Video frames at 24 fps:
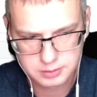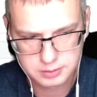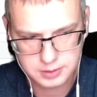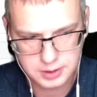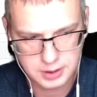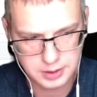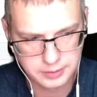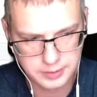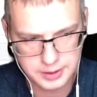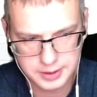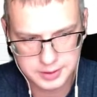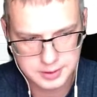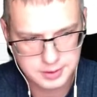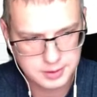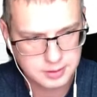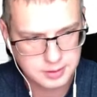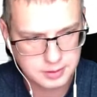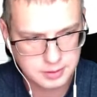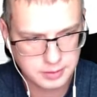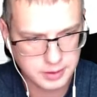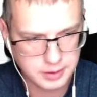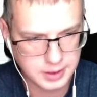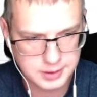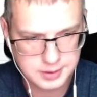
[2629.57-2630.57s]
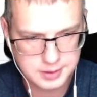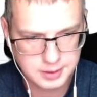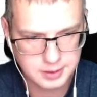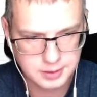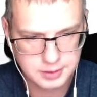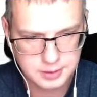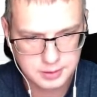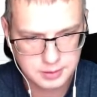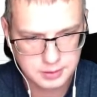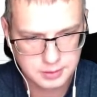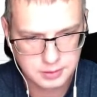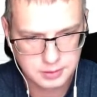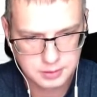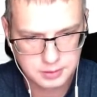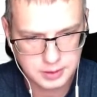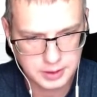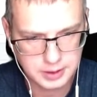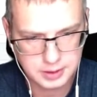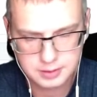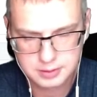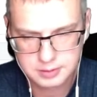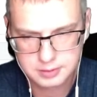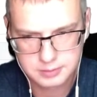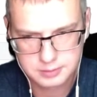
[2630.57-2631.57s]
and that's it.
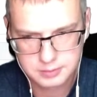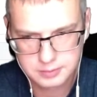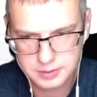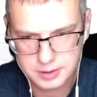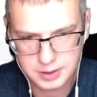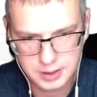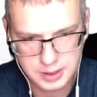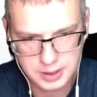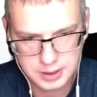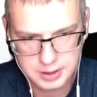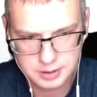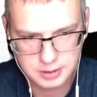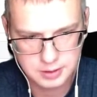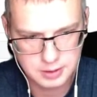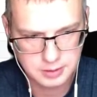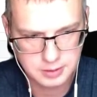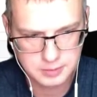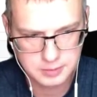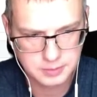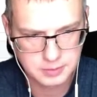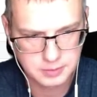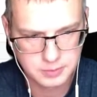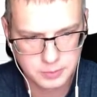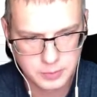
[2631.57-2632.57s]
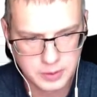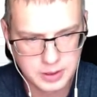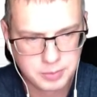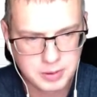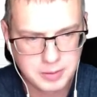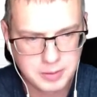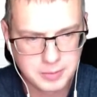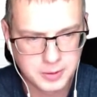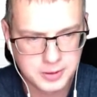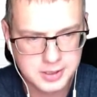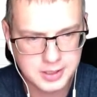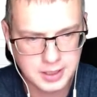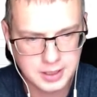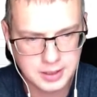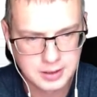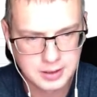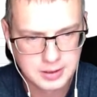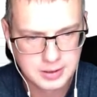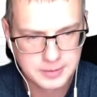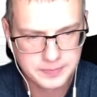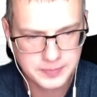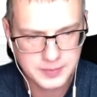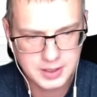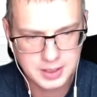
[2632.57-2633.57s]
Like when people say
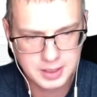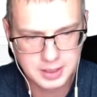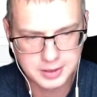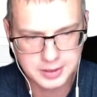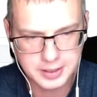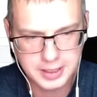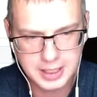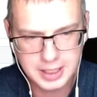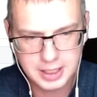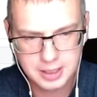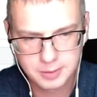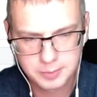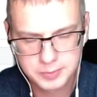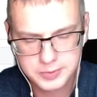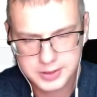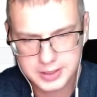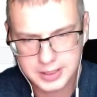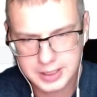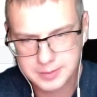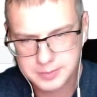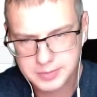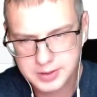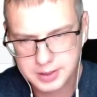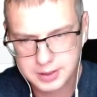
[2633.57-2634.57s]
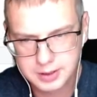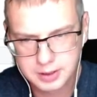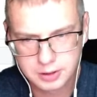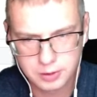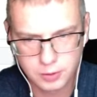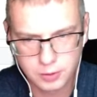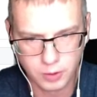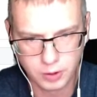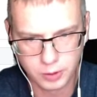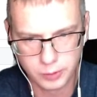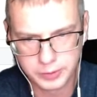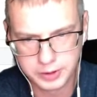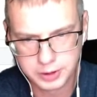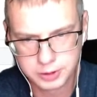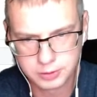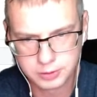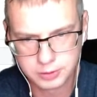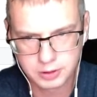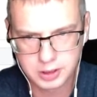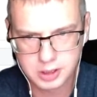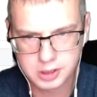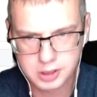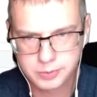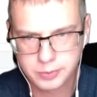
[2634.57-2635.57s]
it helped something, or we
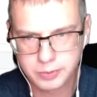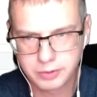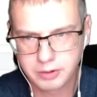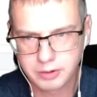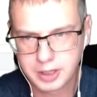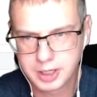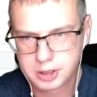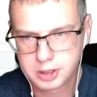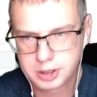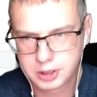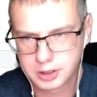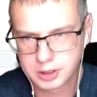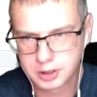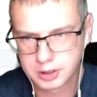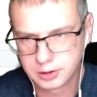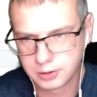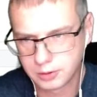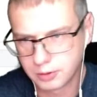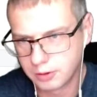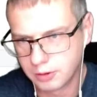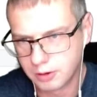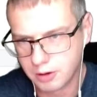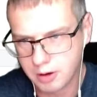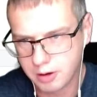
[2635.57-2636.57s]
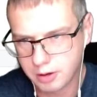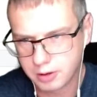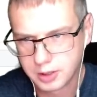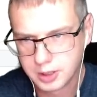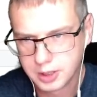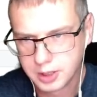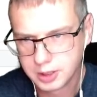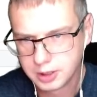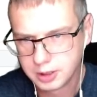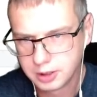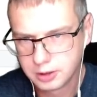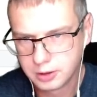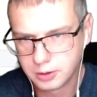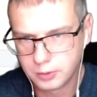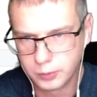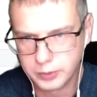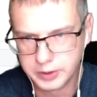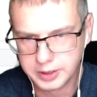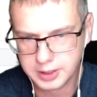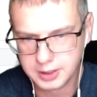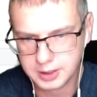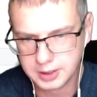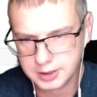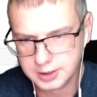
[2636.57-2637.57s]
took inspiration, or
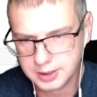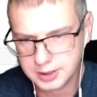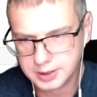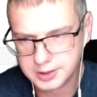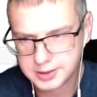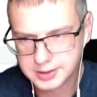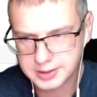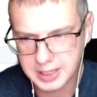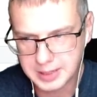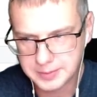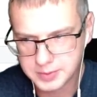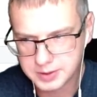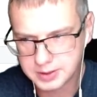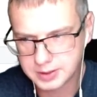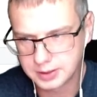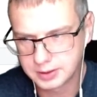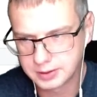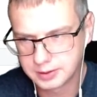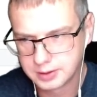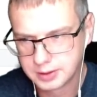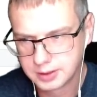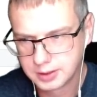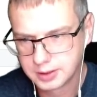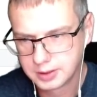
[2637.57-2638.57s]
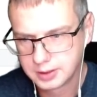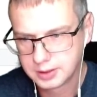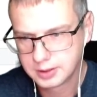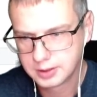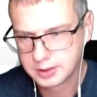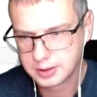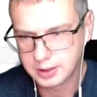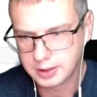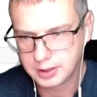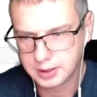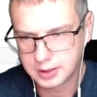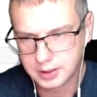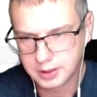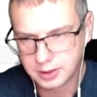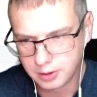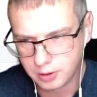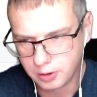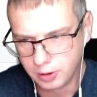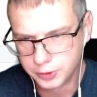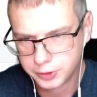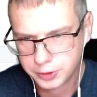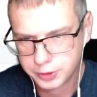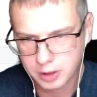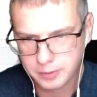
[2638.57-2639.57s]
we did something
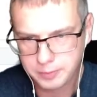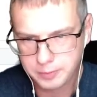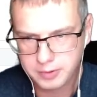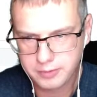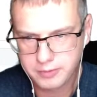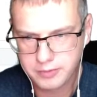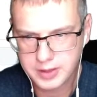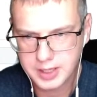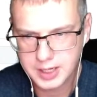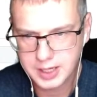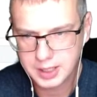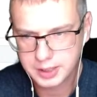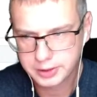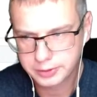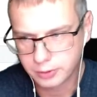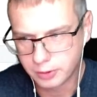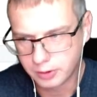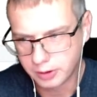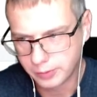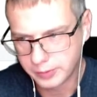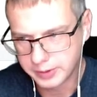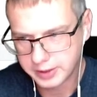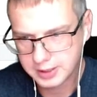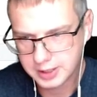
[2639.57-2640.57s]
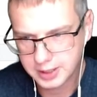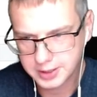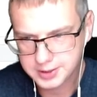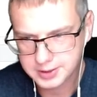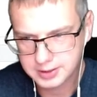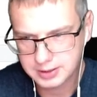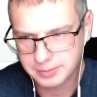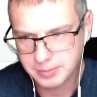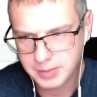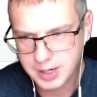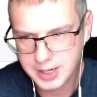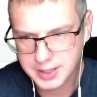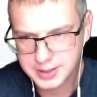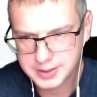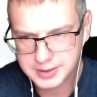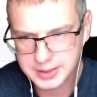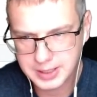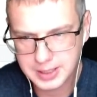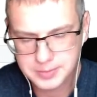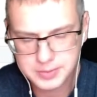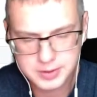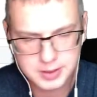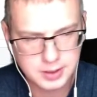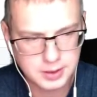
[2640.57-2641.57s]
on top of that, or we customized
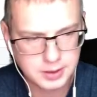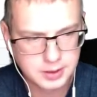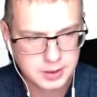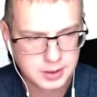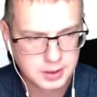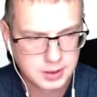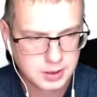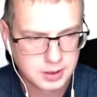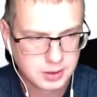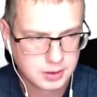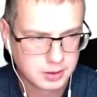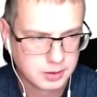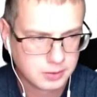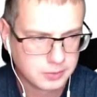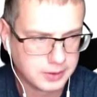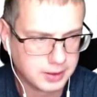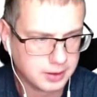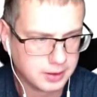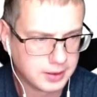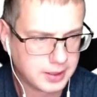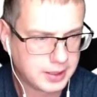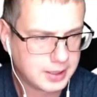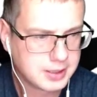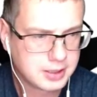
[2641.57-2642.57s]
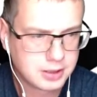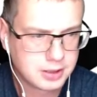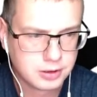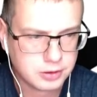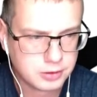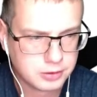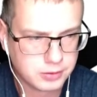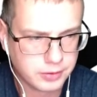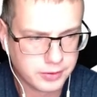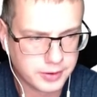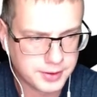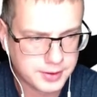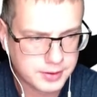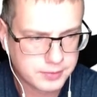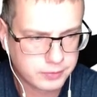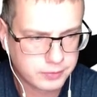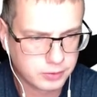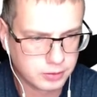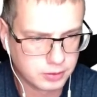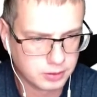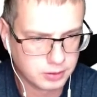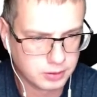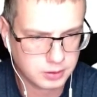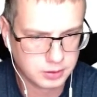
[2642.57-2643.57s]
something. Well, I didn't do this
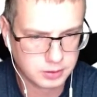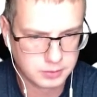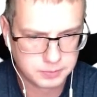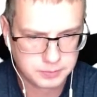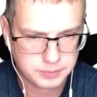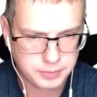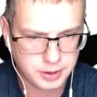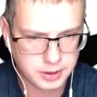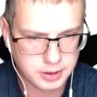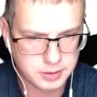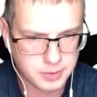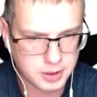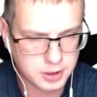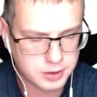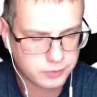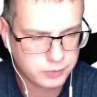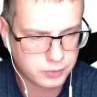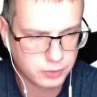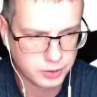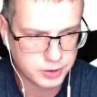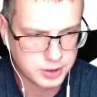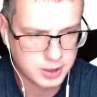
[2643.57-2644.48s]
for pretty much 4